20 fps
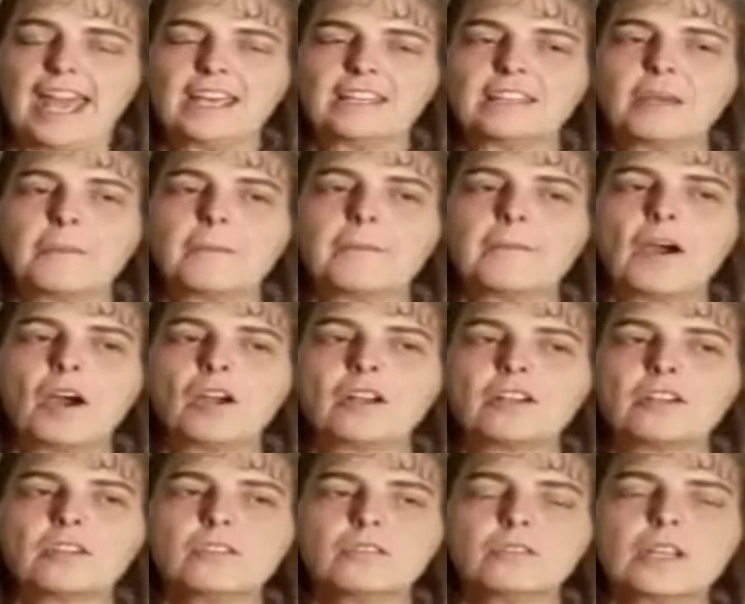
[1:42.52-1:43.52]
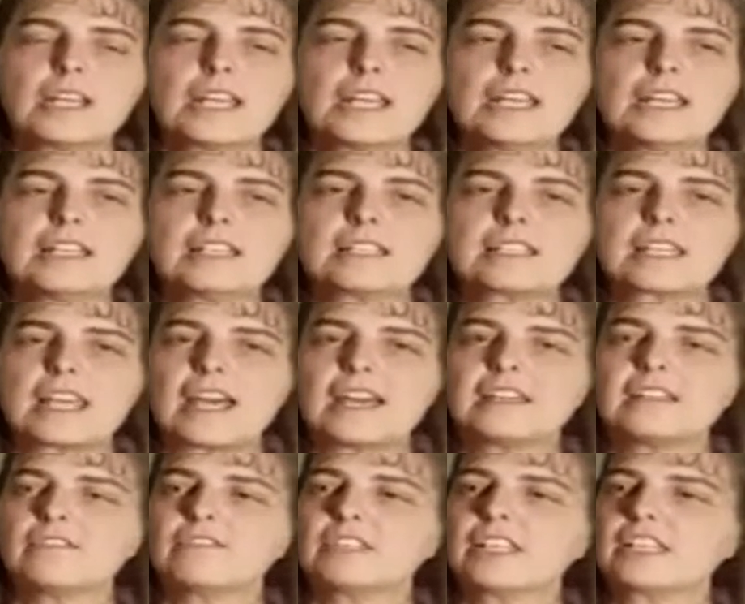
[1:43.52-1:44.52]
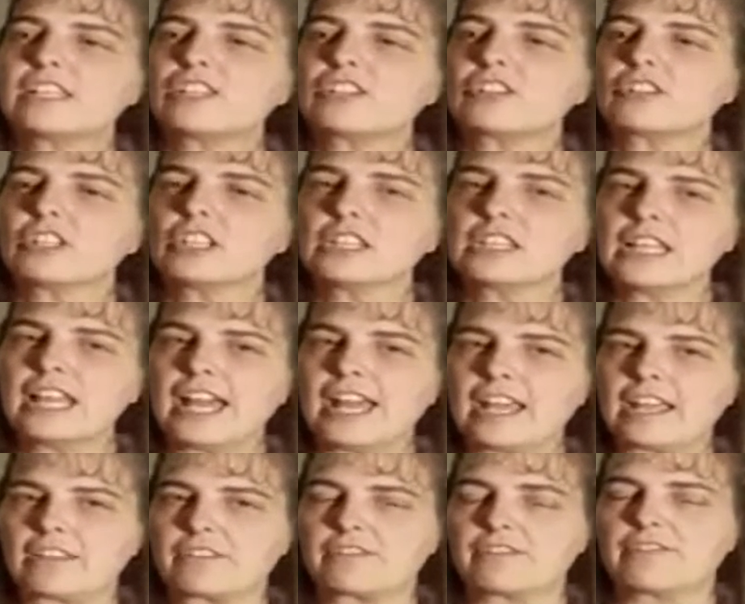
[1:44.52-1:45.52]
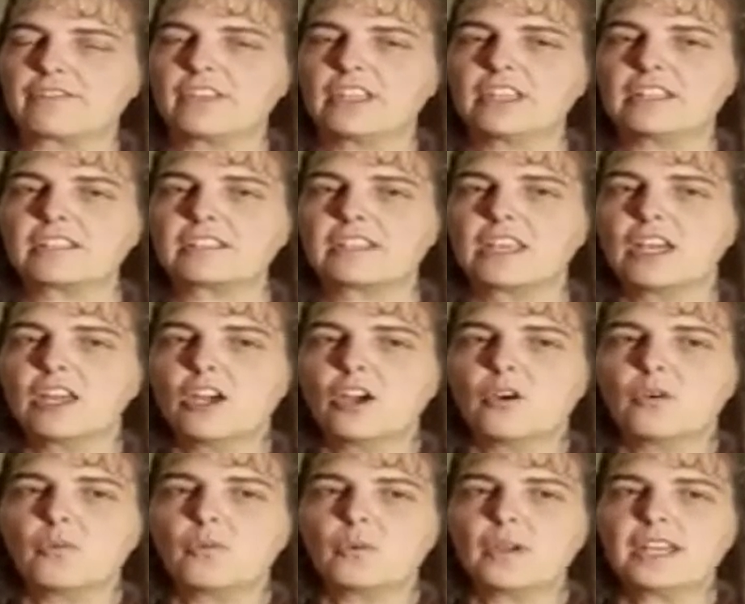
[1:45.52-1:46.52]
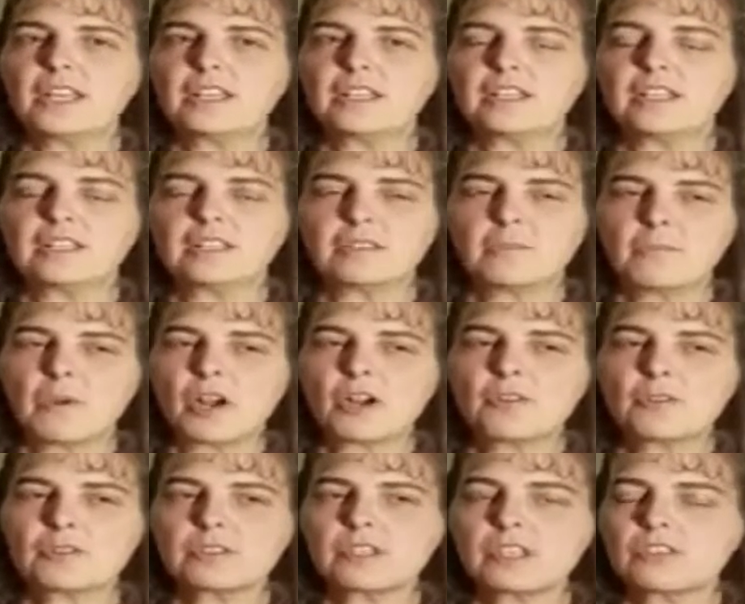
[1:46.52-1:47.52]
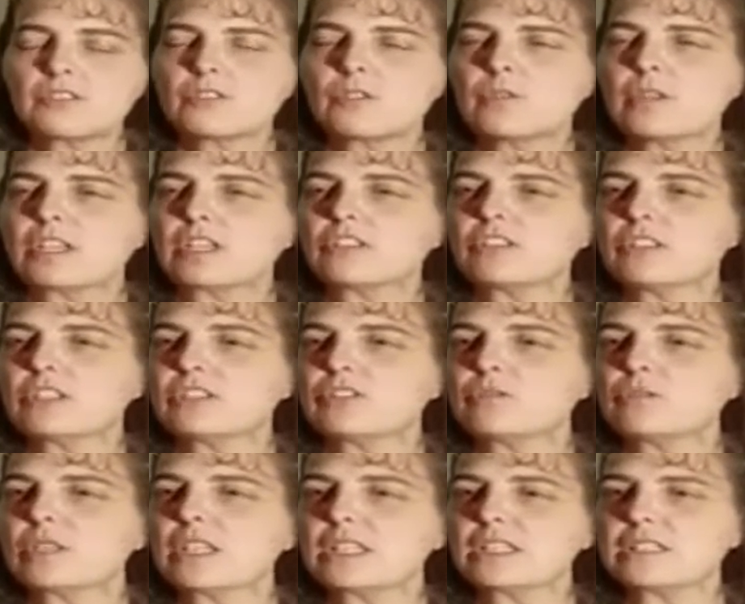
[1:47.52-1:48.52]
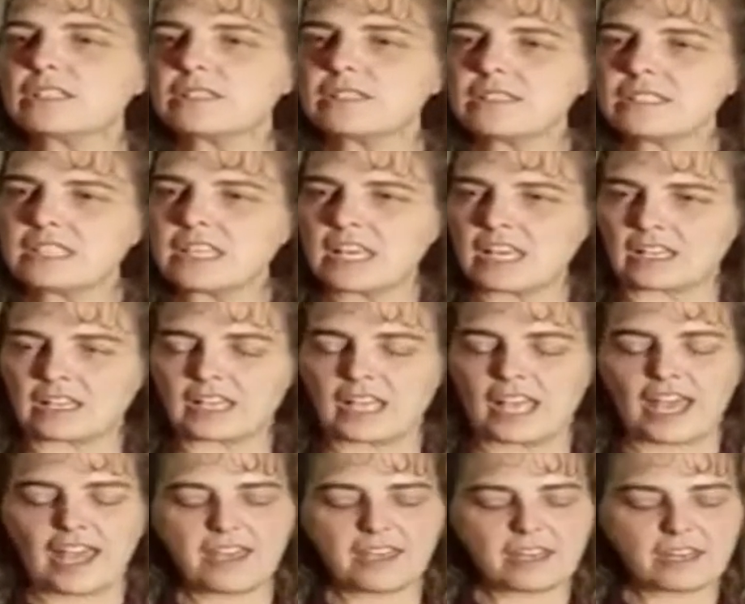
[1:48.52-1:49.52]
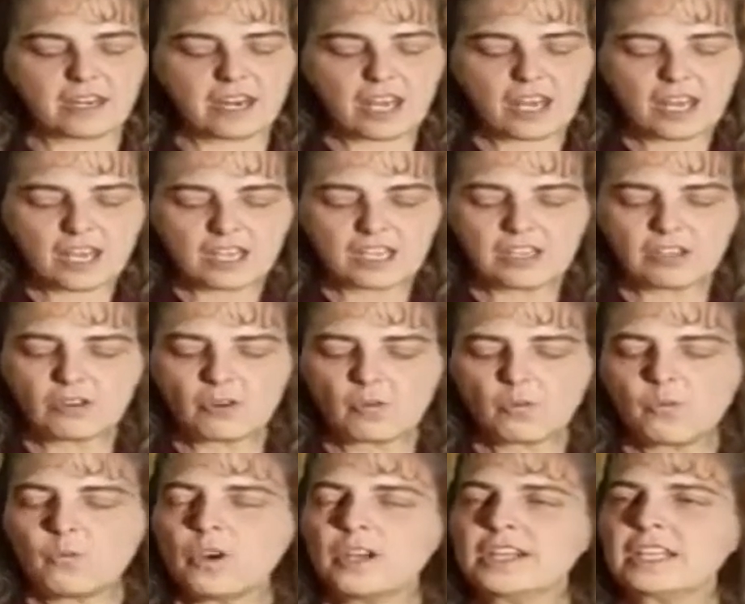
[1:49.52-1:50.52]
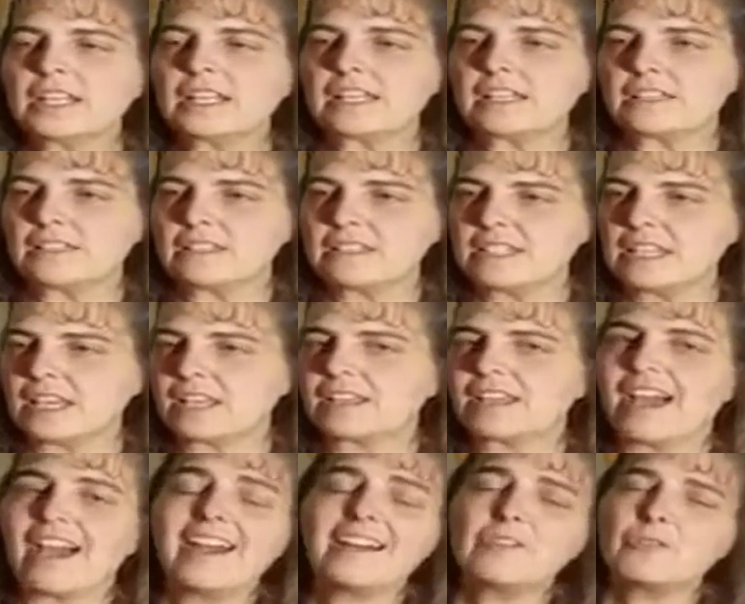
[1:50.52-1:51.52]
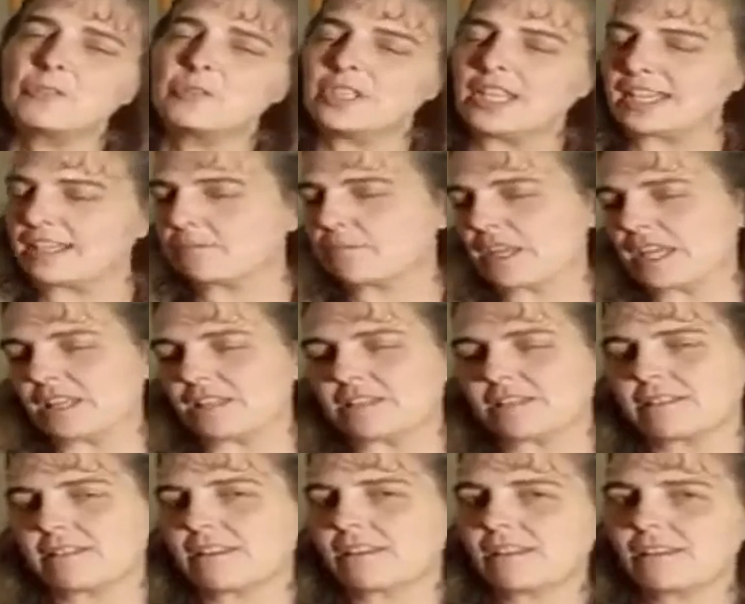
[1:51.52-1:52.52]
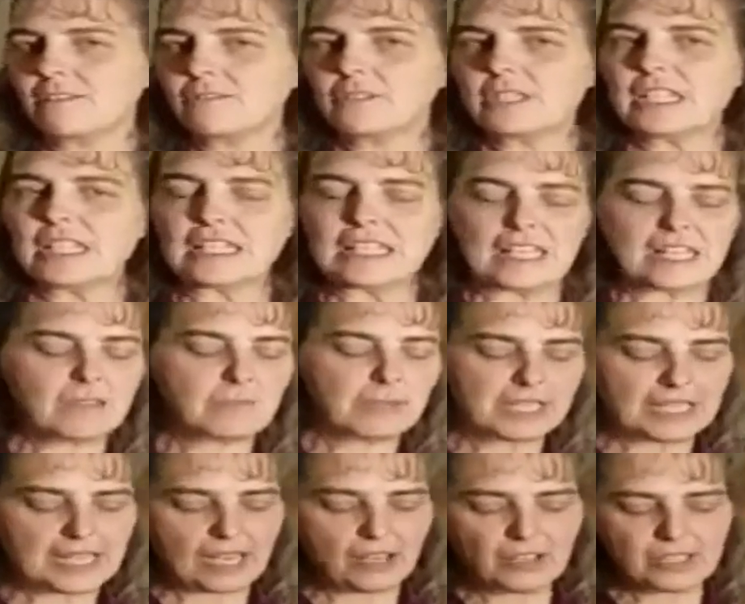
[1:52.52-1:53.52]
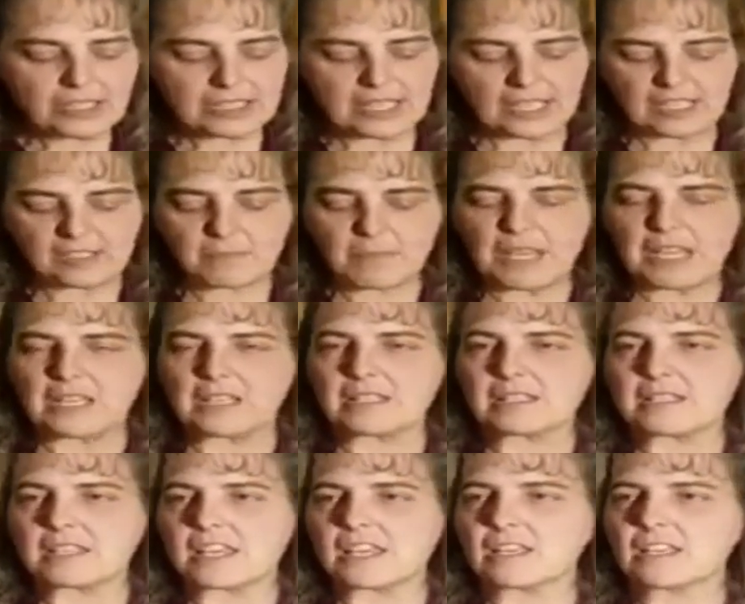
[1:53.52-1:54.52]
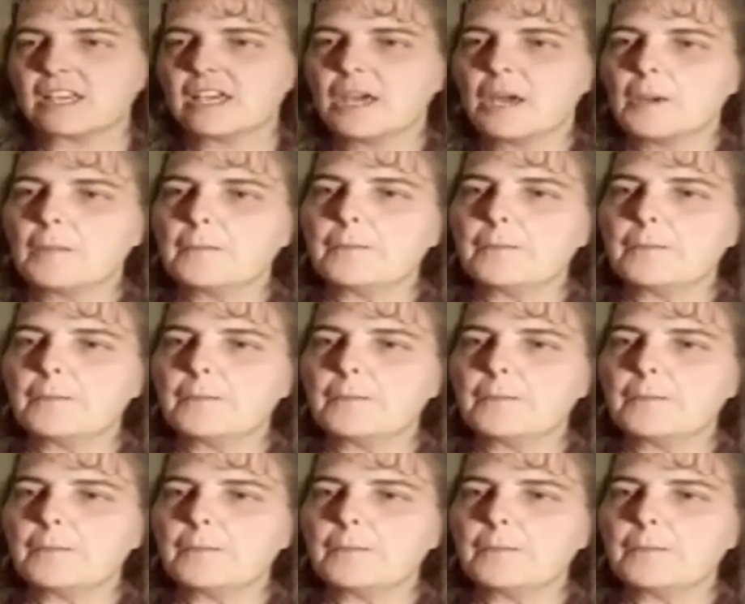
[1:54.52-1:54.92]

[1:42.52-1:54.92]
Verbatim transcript: And the marrow is kind of like your life it's when the marrow's not doing good, you get sick. And you don't want to get sick. I don't like being sick. I don't think anybody else likes being sick.